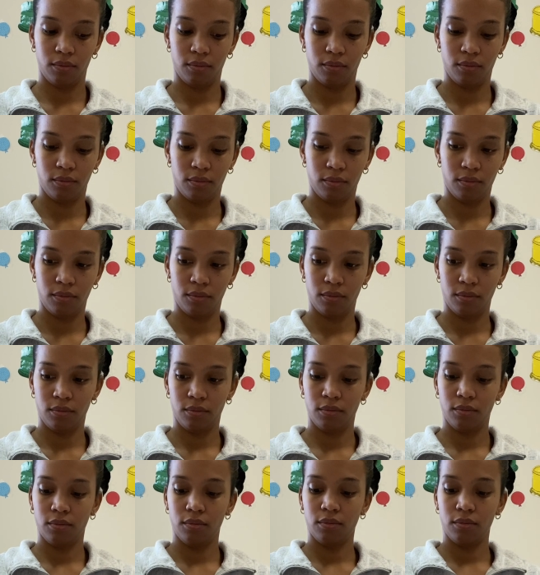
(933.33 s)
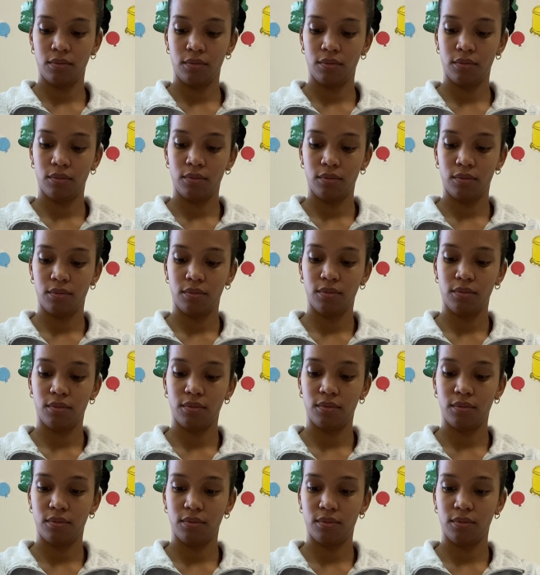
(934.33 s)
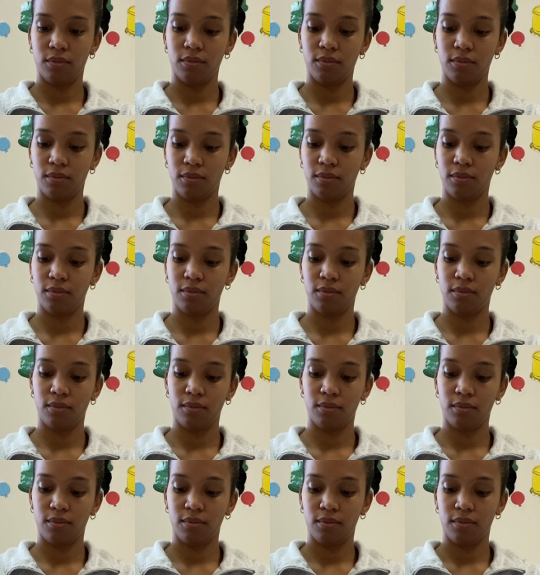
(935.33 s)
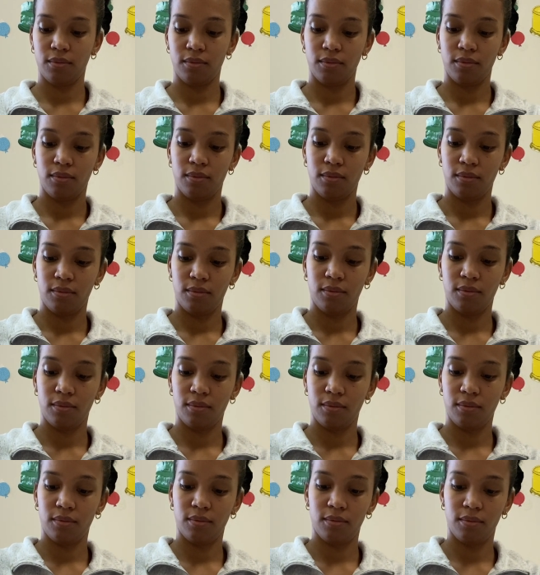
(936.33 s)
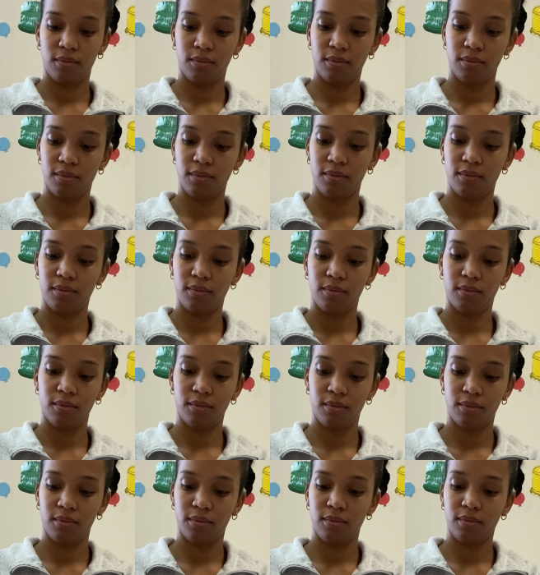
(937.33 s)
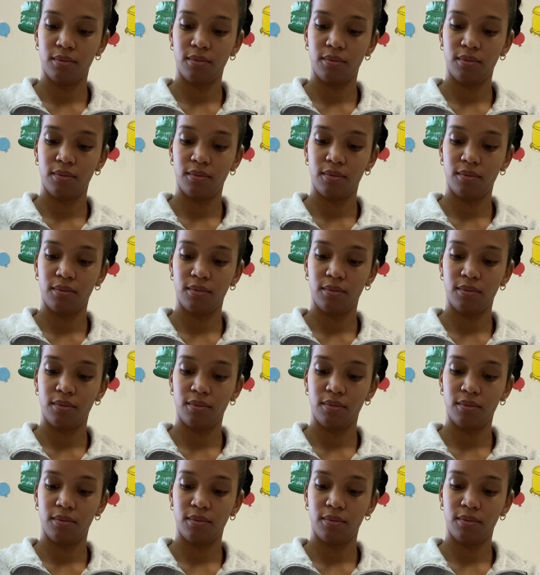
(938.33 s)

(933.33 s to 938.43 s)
Nobody speaks.